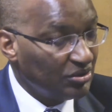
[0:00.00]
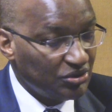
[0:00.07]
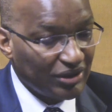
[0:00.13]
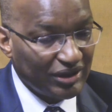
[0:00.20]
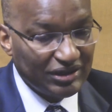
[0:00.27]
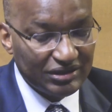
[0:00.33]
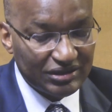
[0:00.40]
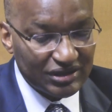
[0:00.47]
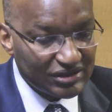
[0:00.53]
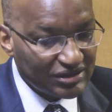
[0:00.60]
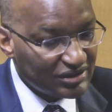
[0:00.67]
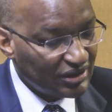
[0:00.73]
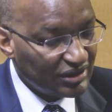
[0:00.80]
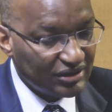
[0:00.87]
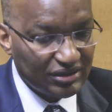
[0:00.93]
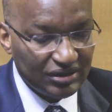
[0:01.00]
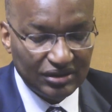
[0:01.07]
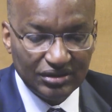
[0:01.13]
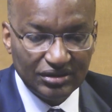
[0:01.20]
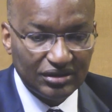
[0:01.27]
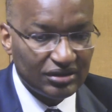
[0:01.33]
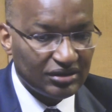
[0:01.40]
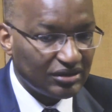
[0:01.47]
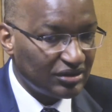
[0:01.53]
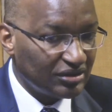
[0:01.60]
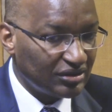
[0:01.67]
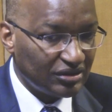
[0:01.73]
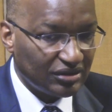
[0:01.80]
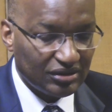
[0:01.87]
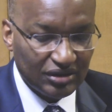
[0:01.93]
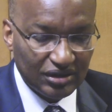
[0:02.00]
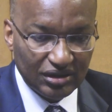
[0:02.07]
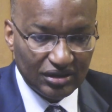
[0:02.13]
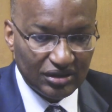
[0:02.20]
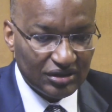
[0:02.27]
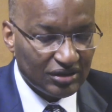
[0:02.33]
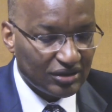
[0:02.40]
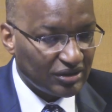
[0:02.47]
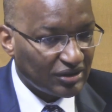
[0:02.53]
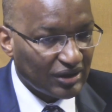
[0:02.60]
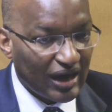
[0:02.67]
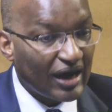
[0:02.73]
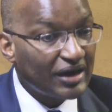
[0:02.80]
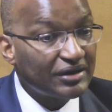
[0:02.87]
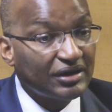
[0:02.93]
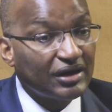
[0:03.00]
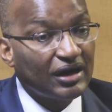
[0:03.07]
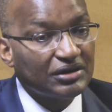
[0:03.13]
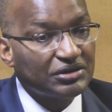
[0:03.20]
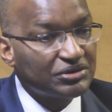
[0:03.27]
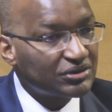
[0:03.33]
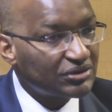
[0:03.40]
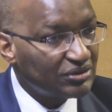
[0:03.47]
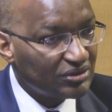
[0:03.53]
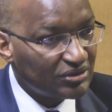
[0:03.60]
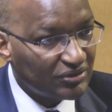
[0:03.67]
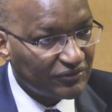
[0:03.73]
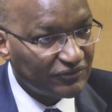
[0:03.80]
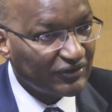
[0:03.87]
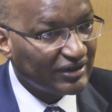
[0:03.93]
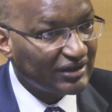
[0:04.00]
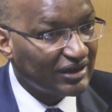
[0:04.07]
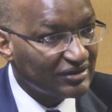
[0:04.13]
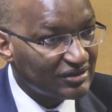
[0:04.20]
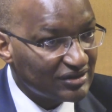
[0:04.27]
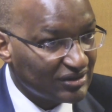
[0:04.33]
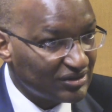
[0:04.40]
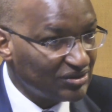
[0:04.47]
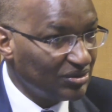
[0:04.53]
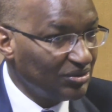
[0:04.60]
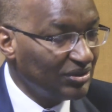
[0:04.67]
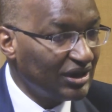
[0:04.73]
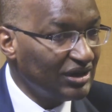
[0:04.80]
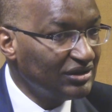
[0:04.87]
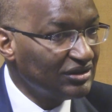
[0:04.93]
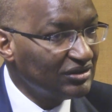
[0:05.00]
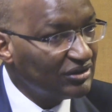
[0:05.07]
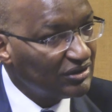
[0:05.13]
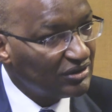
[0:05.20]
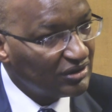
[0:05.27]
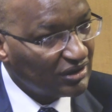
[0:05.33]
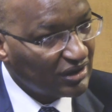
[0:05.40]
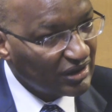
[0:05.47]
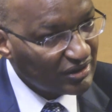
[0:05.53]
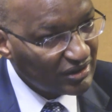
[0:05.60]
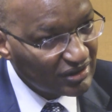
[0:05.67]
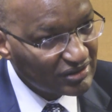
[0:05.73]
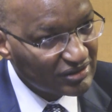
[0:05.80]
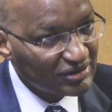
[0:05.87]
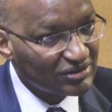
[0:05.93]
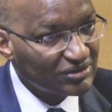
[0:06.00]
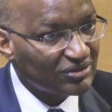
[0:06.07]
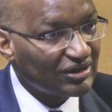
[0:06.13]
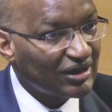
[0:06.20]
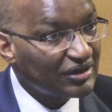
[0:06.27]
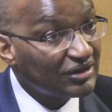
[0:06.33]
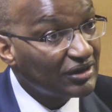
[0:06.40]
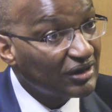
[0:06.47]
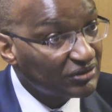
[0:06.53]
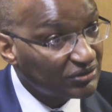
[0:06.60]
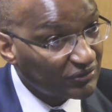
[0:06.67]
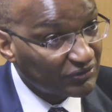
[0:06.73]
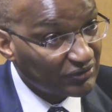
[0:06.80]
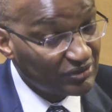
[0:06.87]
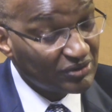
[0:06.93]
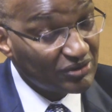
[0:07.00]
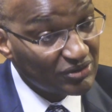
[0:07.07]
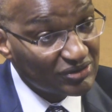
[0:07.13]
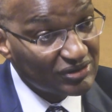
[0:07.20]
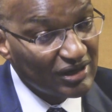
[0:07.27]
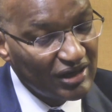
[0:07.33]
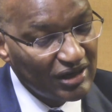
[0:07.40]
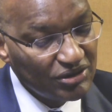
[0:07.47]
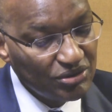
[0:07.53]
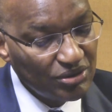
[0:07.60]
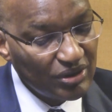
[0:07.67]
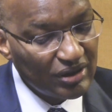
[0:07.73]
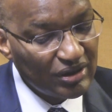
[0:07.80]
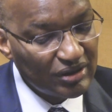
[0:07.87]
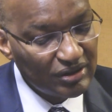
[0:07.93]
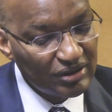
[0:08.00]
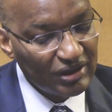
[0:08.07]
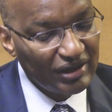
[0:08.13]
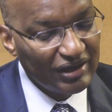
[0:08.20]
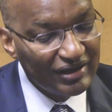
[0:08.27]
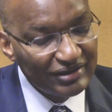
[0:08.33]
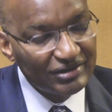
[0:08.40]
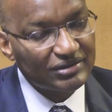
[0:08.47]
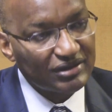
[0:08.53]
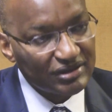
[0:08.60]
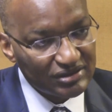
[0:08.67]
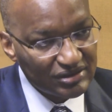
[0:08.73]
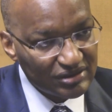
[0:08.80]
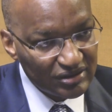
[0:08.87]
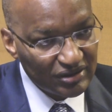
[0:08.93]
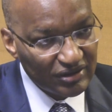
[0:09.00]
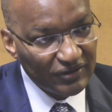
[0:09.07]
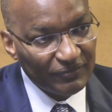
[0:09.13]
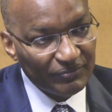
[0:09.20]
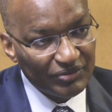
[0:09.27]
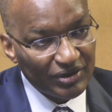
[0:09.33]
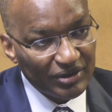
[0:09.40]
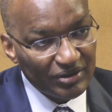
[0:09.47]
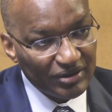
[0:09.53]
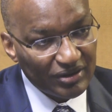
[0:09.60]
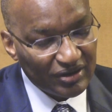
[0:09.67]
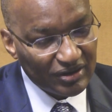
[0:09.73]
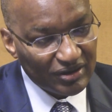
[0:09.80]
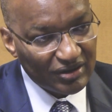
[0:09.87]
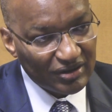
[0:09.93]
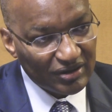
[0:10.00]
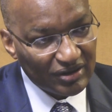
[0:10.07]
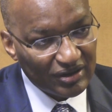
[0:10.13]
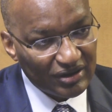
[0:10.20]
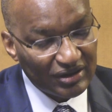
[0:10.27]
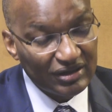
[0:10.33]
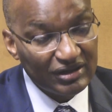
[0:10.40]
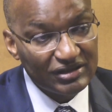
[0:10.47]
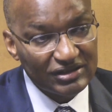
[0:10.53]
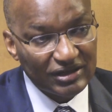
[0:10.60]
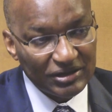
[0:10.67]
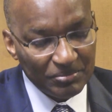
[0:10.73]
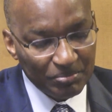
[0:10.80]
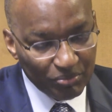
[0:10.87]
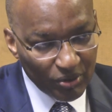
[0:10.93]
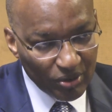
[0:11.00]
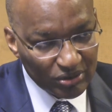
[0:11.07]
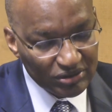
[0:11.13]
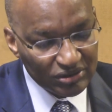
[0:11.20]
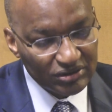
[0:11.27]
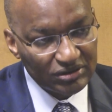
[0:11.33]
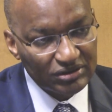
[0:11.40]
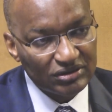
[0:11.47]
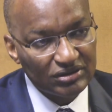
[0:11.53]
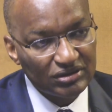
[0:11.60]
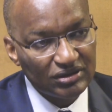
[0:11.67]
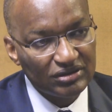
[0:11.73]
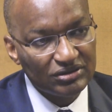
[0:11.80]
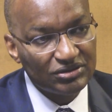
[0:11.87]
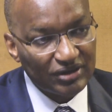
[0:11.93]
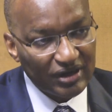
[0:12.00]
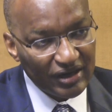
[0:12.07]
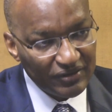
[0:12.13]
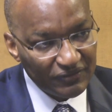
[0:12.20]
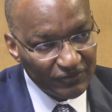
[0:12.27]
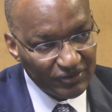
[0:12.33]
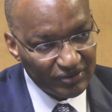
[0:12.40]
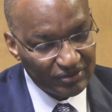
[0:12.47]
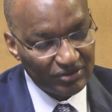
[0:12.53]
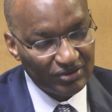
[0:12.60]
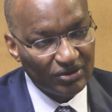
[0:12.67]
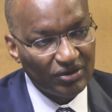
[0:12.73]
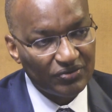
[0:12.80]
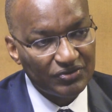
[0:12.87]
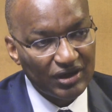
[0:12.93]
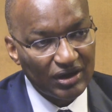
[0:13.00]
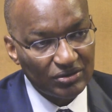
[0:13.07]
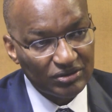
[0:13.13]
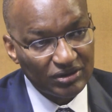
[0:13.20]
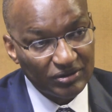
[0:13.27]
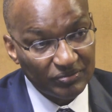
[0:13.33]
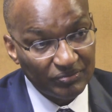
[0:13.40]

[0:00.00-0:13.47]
You're interested in agricultural financing. So you write a thesis on agricultural because your interest really is an important driver of the outcome.